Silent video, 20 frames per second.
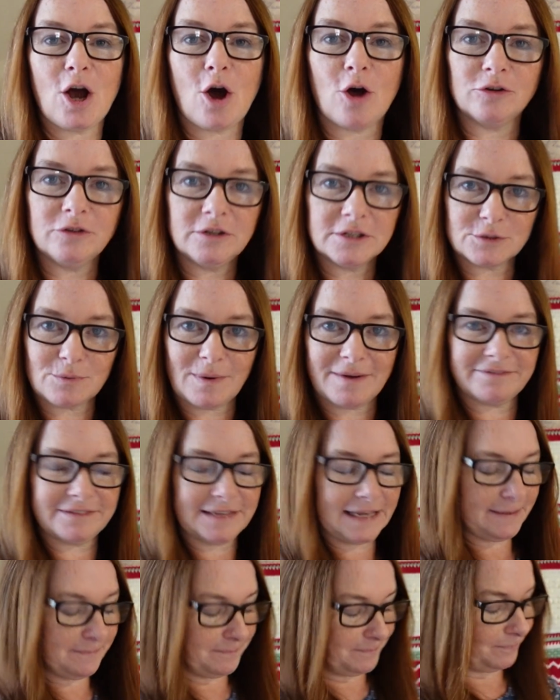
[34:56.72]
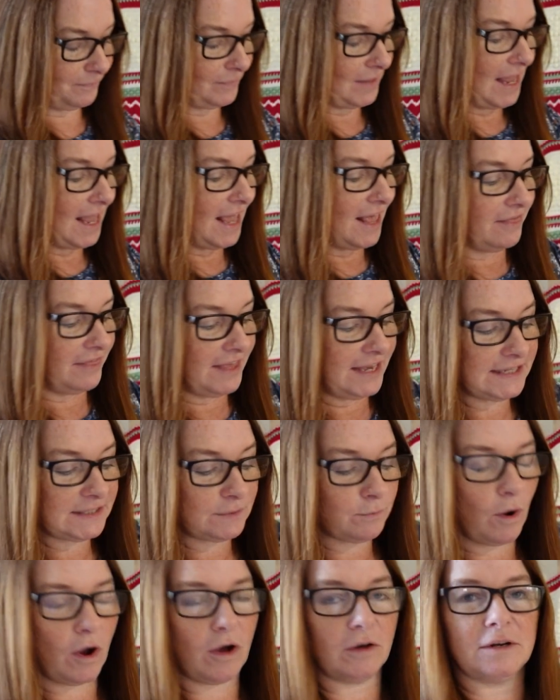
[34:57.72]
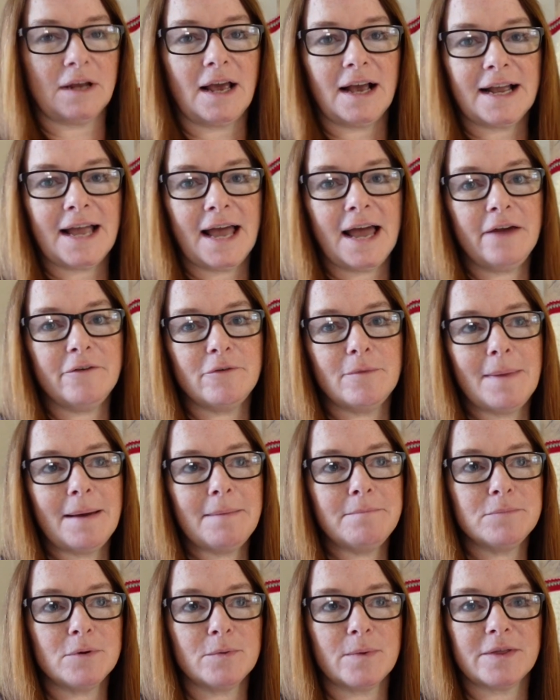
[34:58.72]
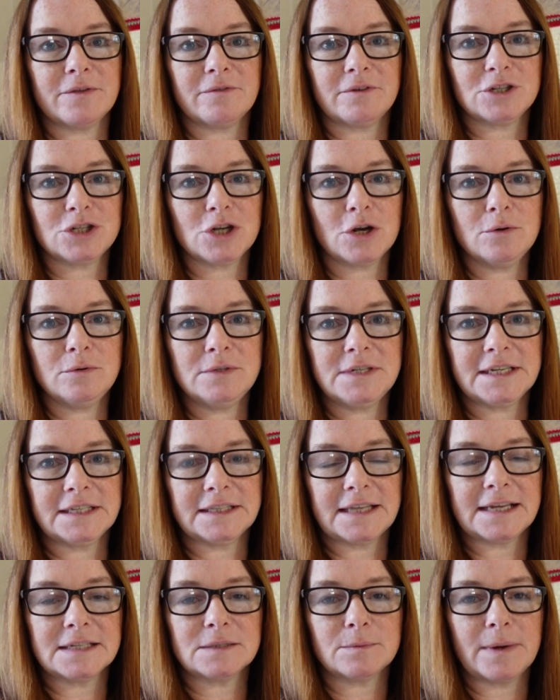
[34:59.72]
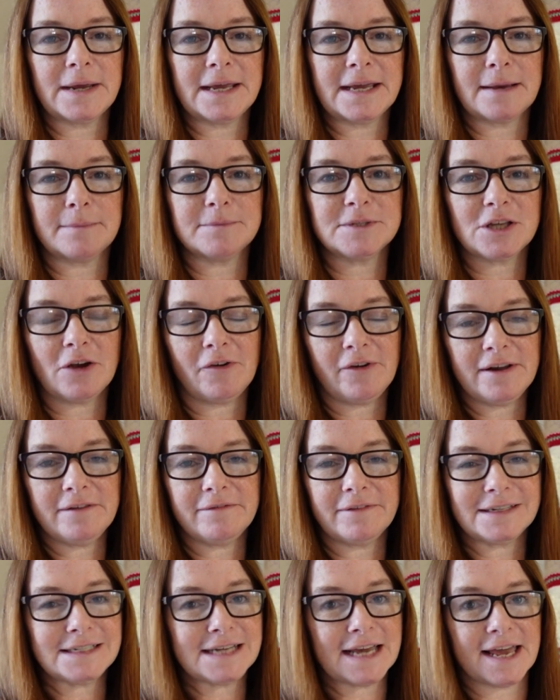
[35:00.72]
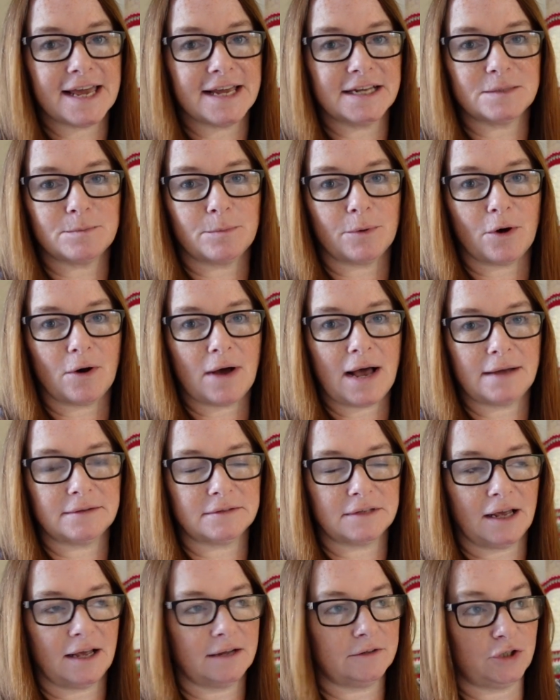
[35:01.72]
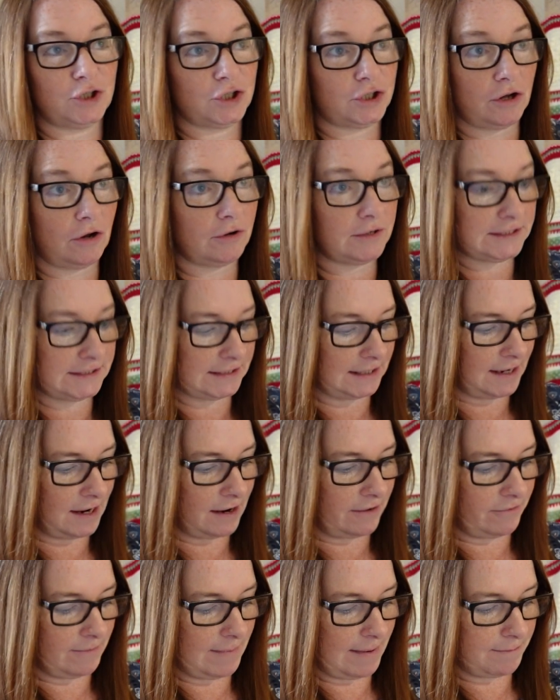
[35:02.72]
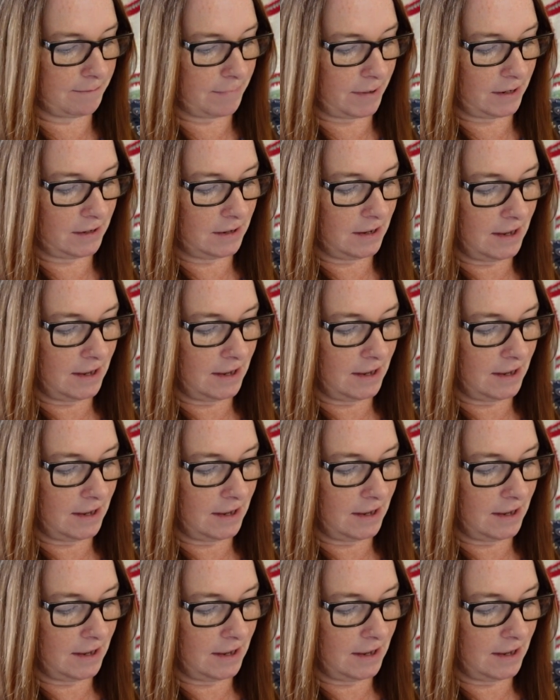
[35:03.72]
on swiftly, this one, I can't remember whether I showed it you last week. I'm sorry if I did, but I just honestly can't remember.